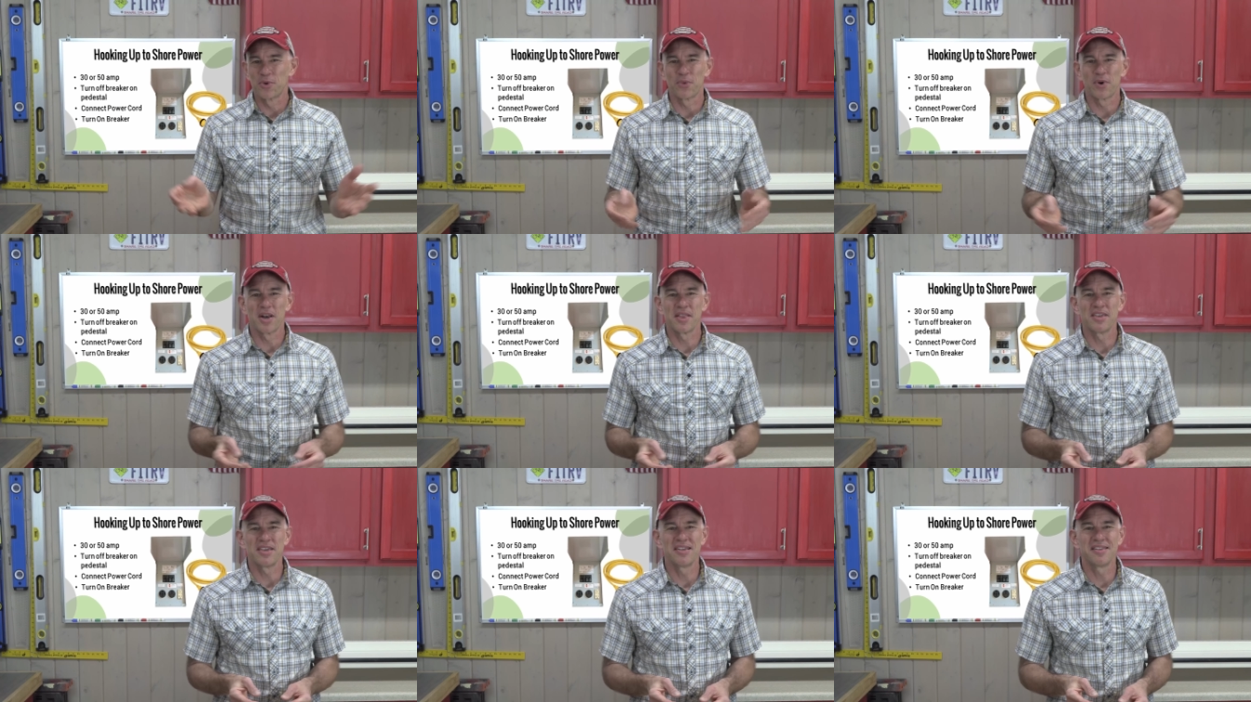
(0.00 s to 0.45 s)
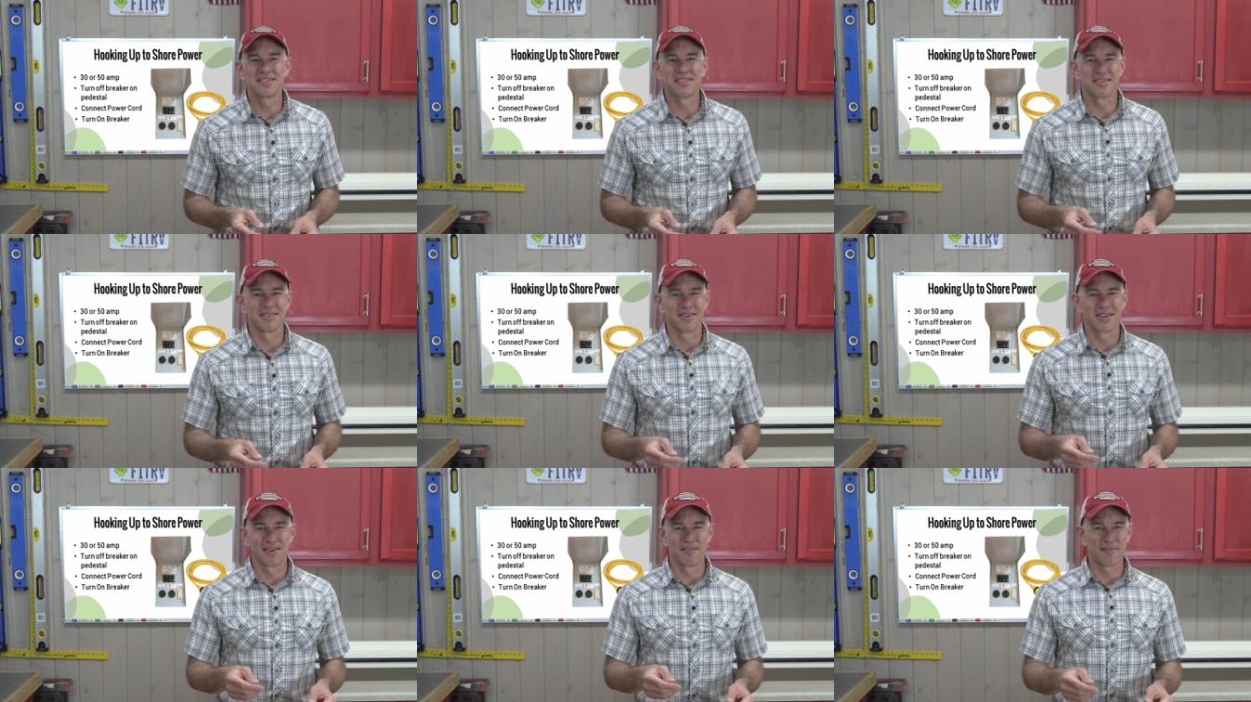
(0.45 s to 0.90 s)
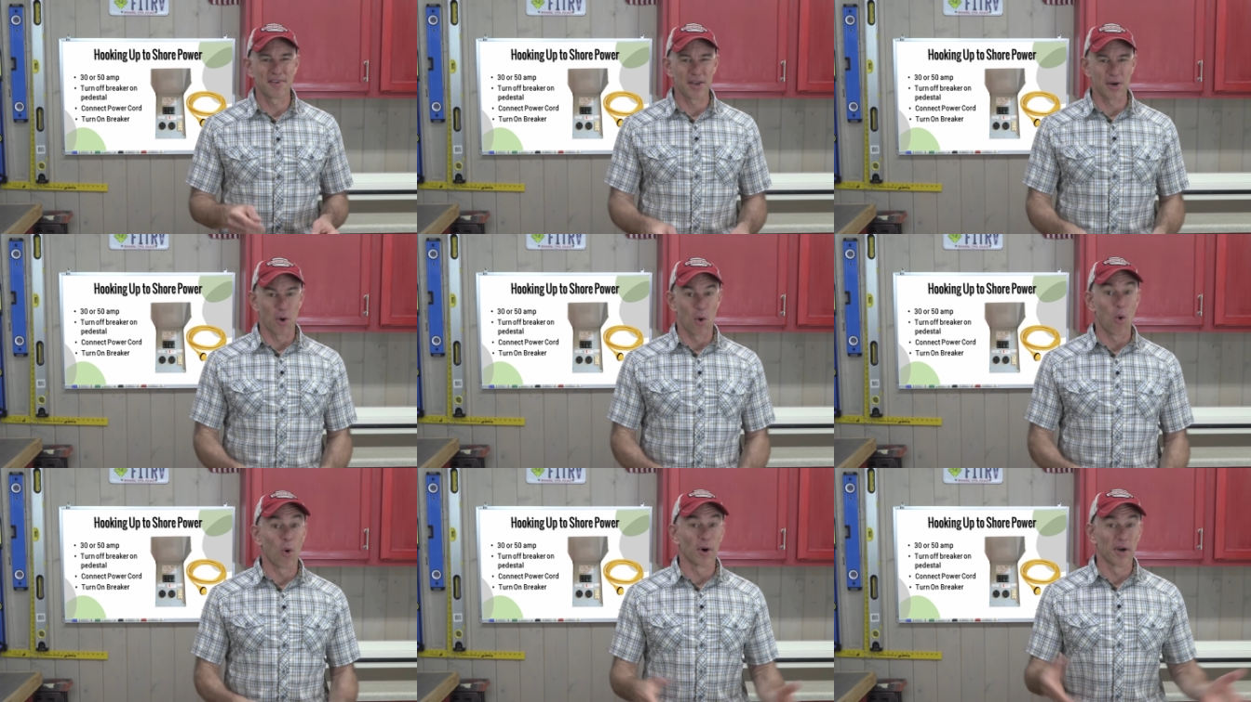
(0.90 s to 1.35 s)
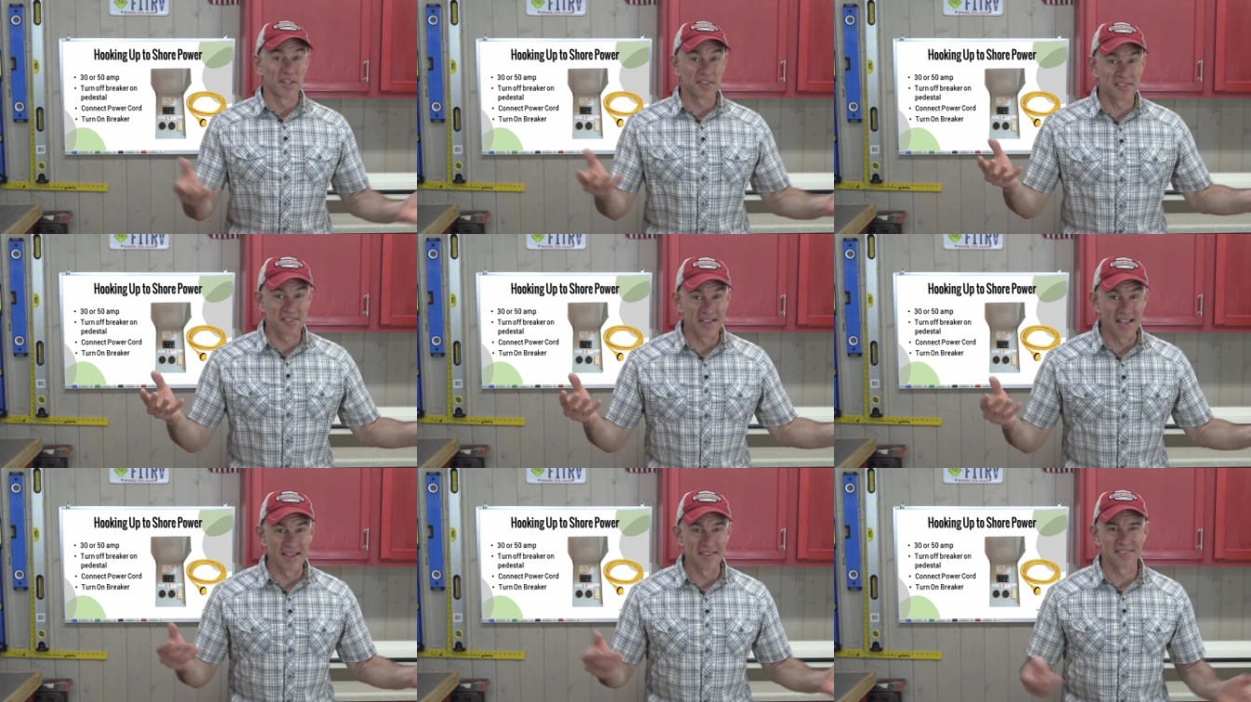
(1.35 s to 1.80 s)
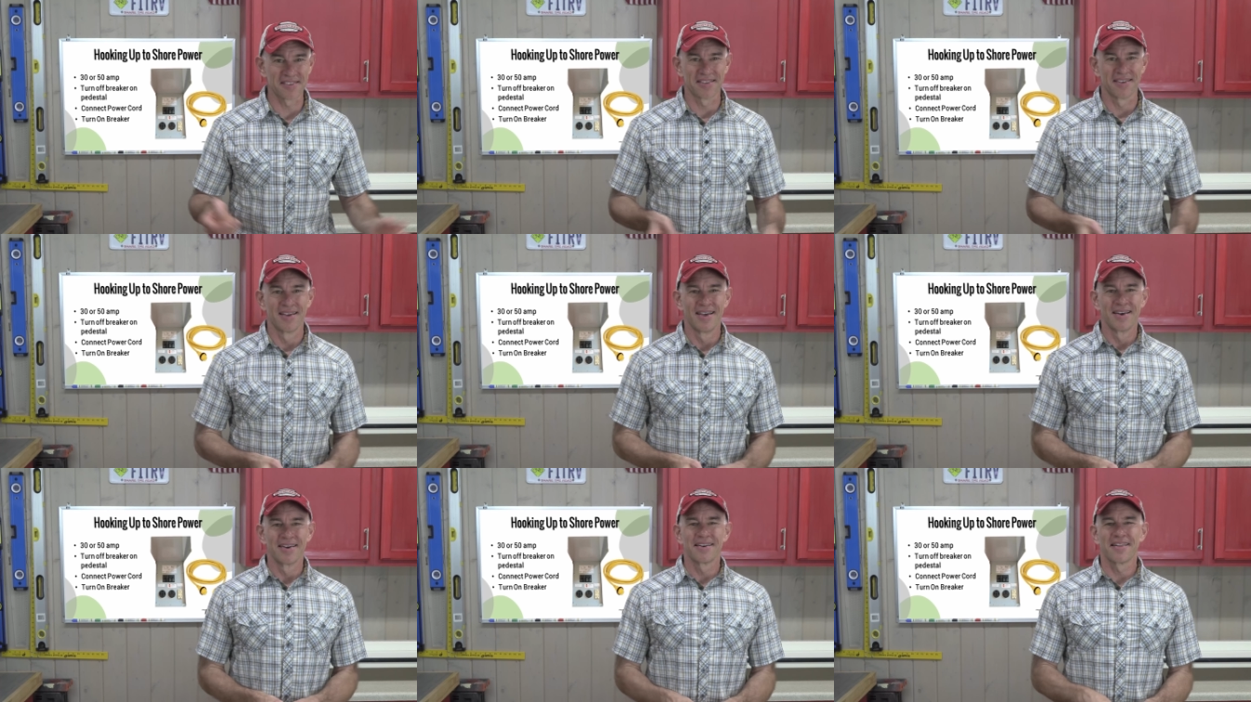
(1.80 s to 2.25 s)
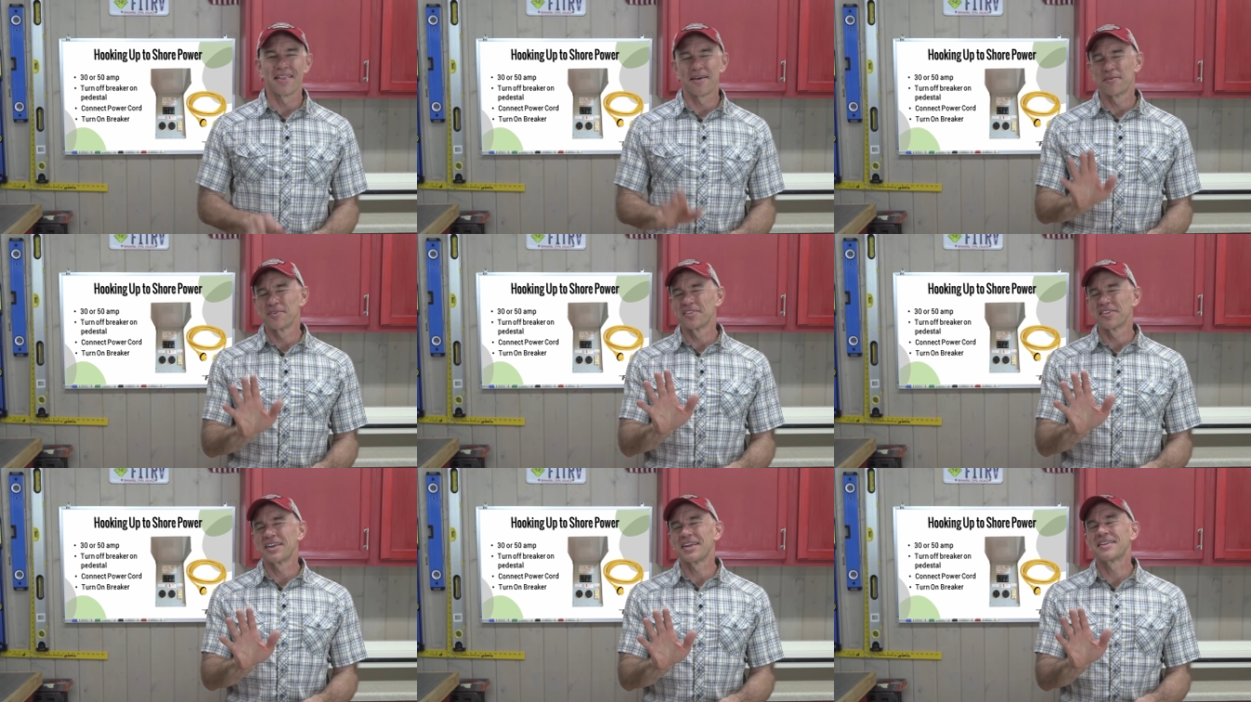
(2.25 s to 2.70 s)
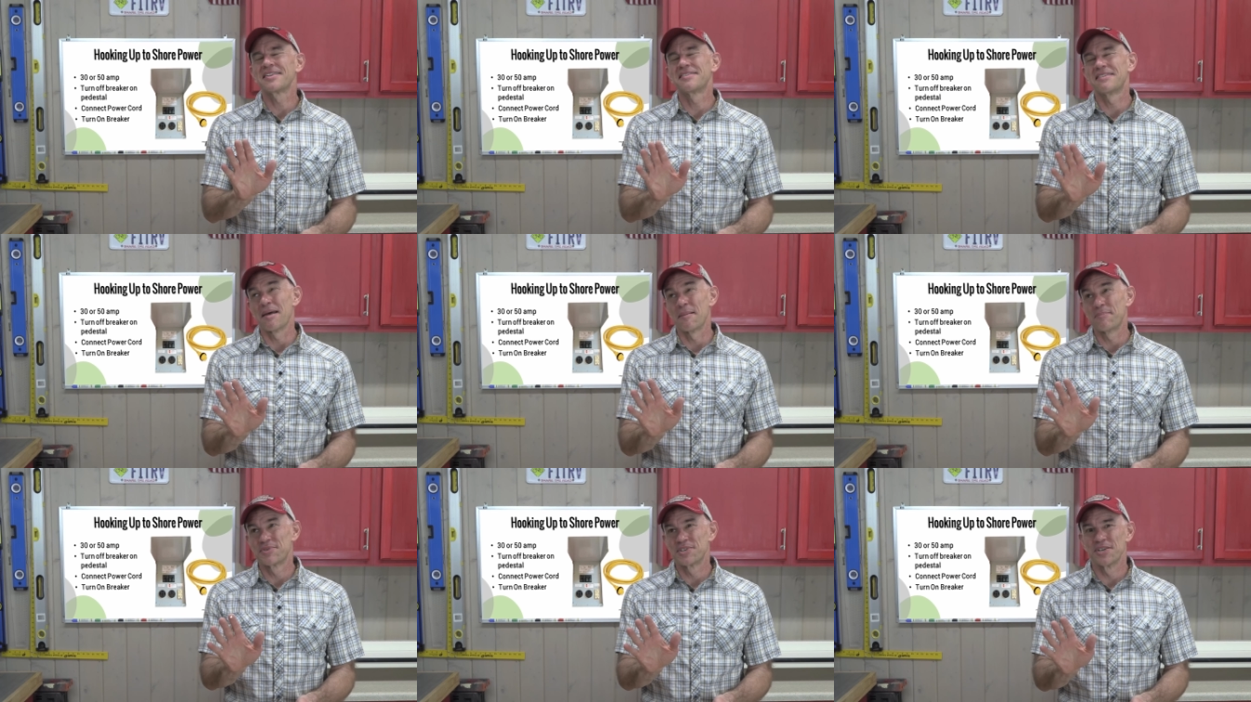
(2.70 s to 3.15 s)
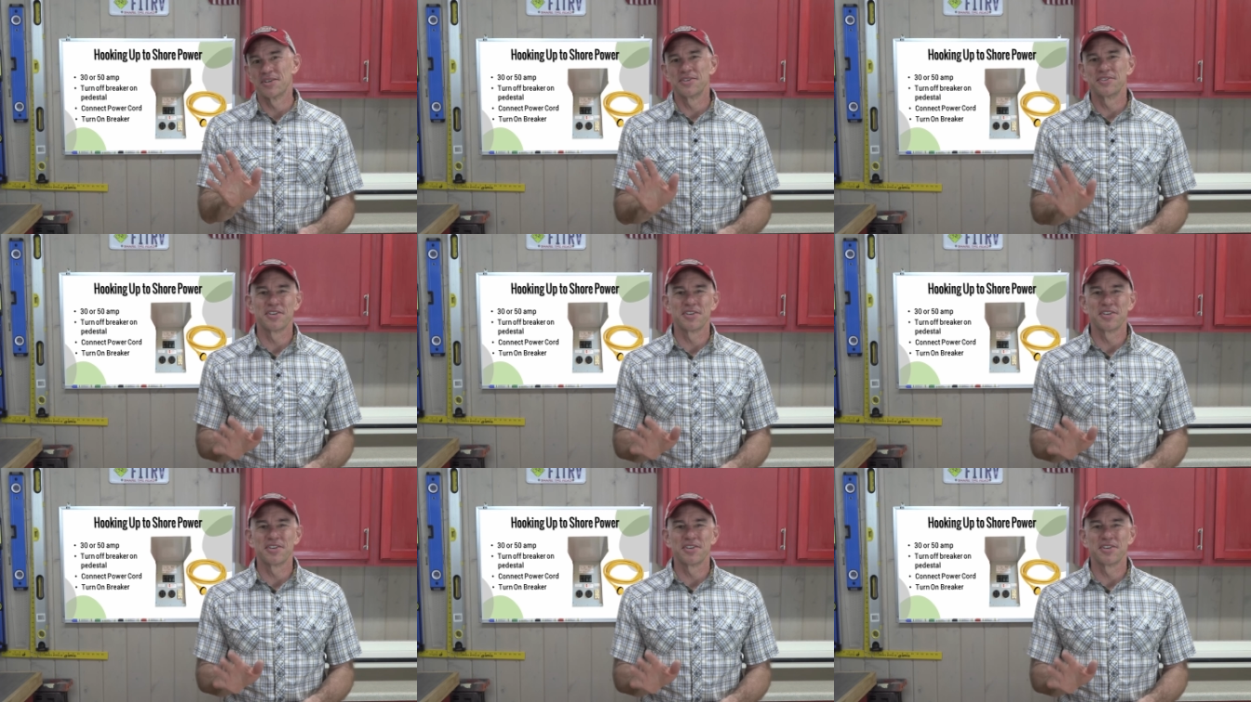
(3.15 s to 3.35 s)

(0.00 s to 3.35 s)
one of these and found a hornet's nest, and that was an exception.